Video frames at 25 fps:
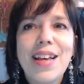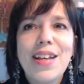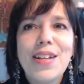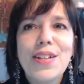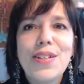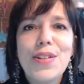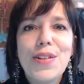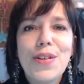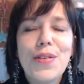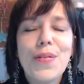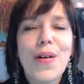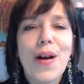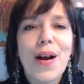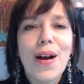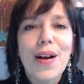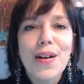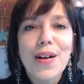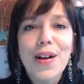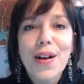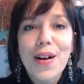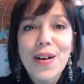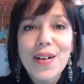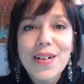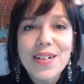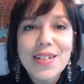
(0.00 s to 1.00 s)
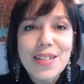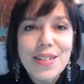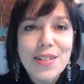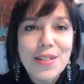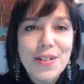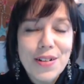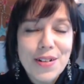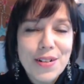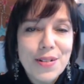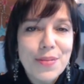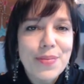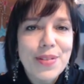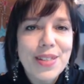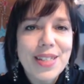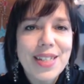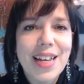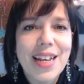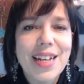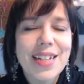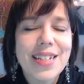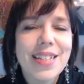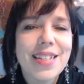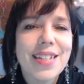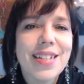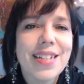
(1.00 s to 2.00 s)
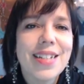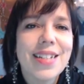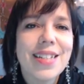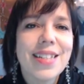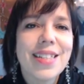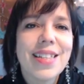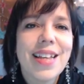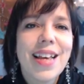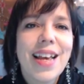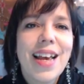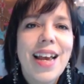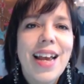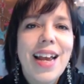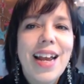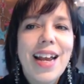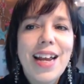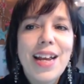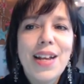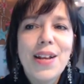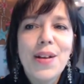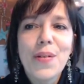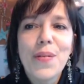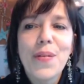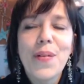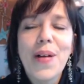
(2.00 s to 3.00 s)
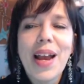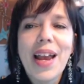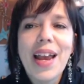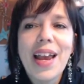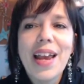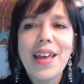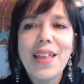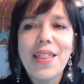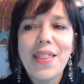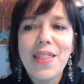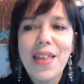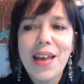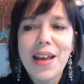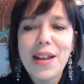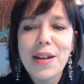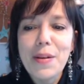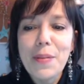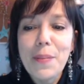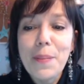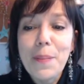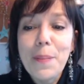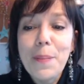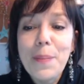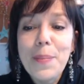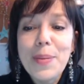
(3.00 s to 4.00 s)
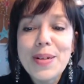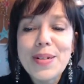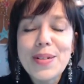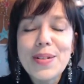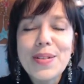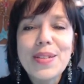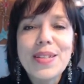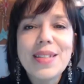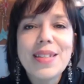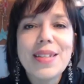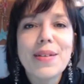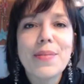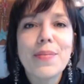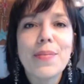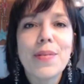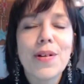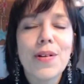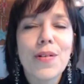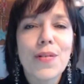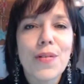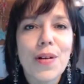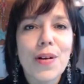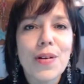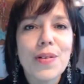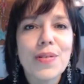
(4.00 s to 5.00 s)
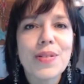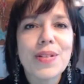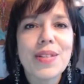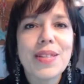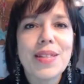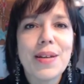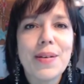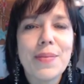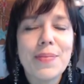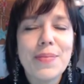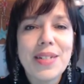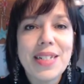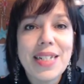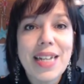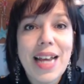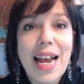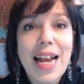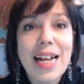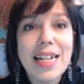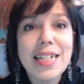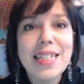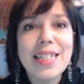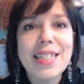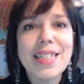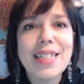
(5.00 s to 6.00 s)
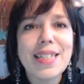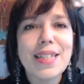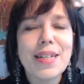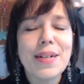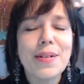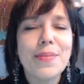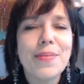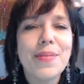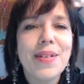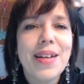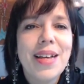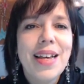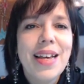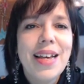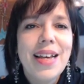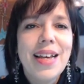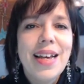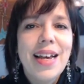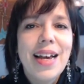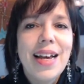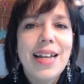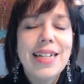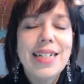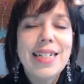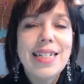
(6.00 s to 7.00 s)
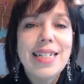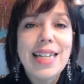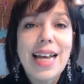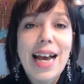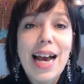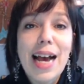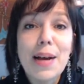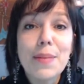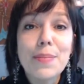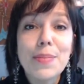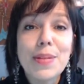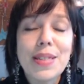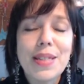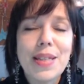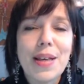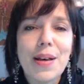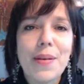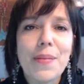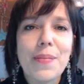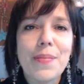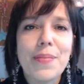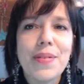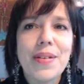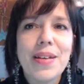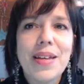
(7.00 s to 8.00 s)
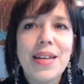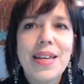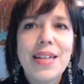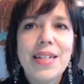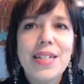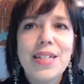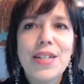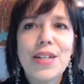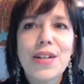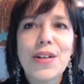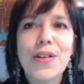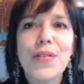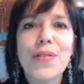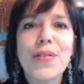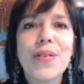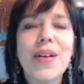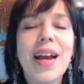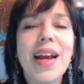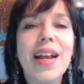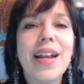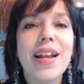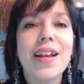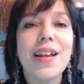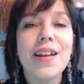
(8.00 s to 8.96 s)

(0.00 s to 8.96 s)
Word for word: to our current circumstances in a way that builds them, grows them, tends them, and adapts them to create an